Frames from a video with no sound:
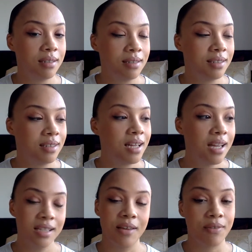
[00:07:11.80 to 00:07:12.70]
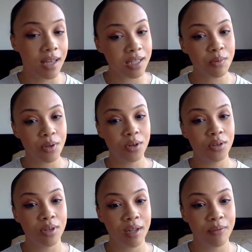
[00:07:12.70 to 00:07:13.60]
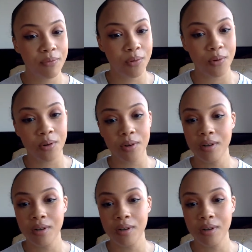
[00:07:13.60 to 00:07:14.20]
So if that's what you're looking for,